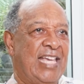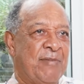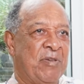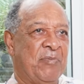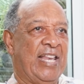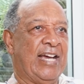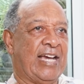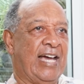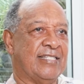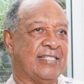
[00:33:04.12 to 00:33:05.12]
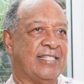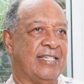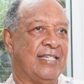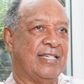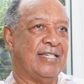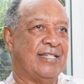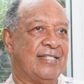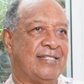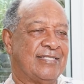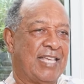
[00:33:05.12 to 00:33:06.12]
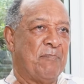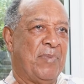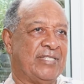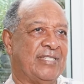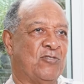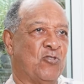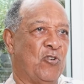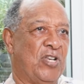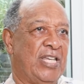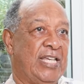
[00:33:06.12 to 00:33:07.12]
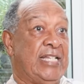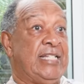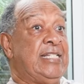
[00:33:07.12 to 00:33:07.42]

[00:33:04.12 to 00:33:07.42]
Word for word: David Vilakazi, Temba Sitole,